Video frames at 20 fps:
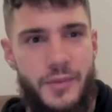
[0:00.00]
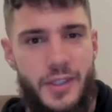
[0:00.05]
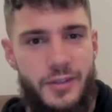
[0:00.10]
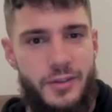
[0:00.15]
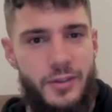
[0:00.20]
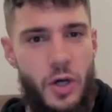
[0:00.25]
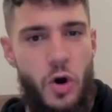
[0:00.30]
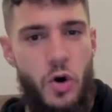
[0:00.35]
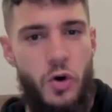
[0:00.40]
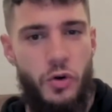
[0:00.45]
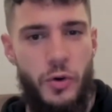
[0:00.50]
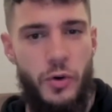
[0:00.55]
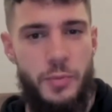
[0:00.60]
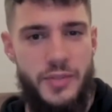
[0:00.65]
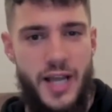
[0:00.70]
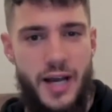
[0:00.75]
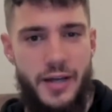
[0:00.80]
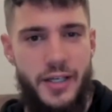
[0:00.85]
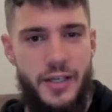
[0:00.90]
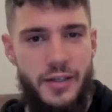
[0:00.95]
the whole group's
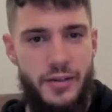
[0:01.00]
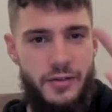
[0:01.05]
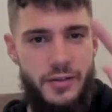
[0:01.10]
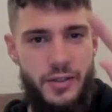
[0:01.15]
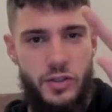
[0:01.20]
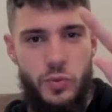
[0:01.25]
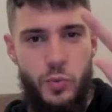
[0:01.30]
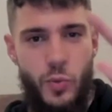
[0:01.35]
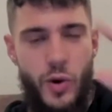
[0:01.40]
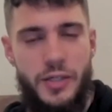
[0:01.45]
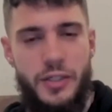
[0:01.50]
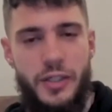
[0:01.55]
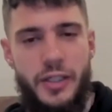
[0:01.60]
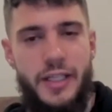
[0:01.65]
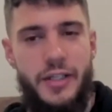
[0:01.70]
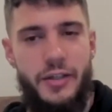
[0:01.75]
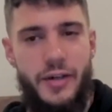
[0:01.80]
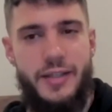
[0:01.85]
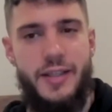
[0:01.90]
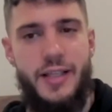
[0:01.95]
down here, there's one
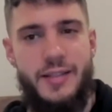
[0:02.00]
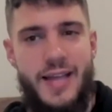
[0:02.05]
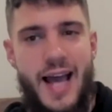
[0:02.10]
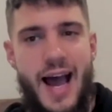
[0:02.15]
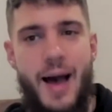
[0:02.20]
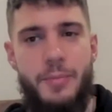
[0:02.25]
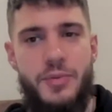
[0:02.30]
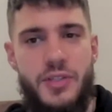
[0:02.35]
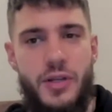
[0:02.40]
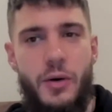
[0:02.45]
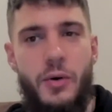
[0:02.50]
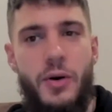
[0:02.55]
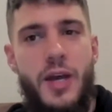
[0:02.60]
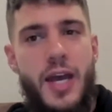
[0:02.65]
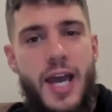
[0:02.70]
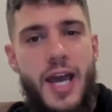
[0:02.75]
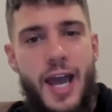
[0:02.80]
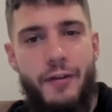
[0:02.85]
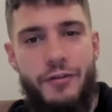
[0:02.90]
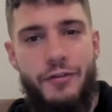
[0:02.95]
leader at the top. So
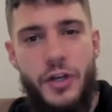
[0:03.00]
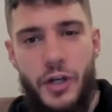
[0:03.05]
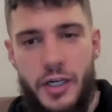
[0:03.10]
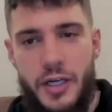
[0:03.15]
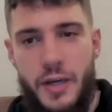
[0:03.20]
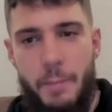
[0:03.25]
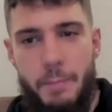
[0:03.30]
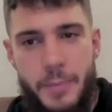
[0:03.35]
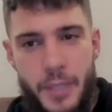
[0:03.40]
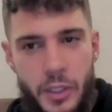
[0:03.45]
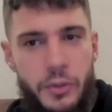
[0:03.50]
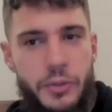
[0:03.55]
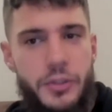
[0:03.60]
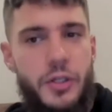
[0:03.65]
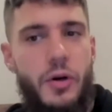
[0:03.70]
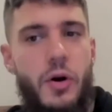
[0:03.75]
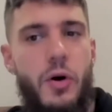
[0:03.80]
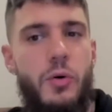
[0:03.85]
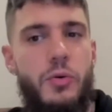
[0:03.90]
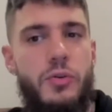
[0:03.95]
if you're going to build
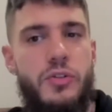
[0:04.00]
your own